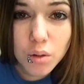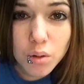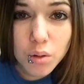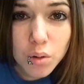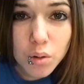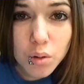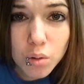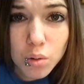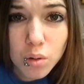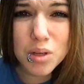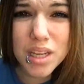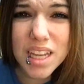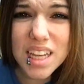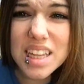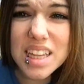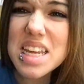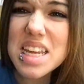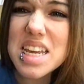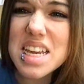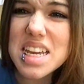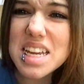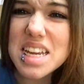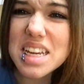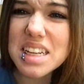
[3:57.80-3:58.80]
Ew!
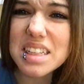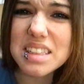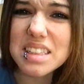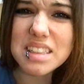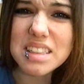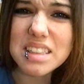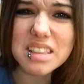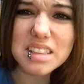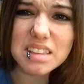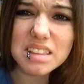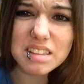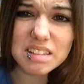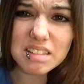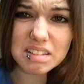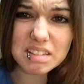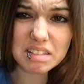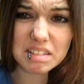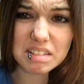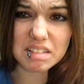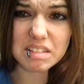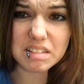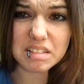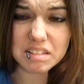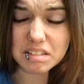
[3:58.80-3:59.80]
Kill it!
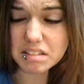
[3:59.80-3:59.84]
Ugh.